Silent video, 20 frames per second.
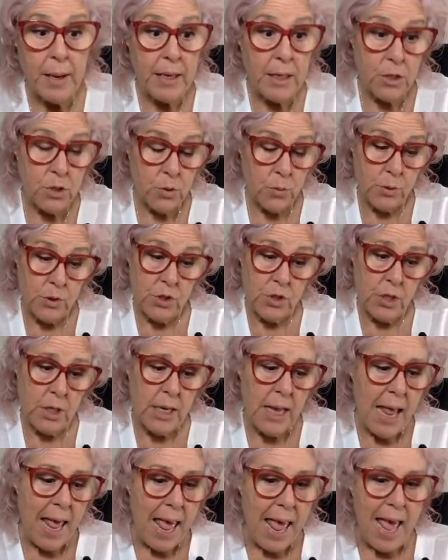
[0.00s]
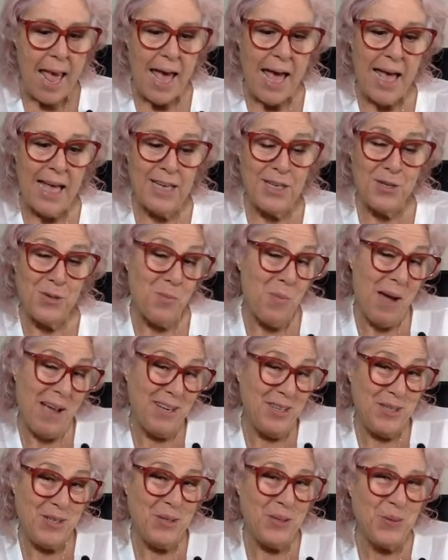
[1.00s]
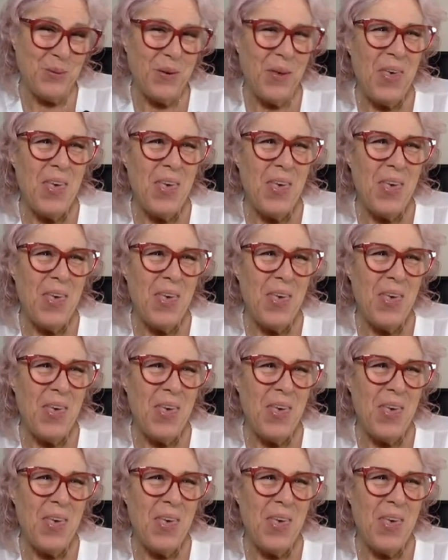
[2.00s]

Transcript: intuition. And you might too.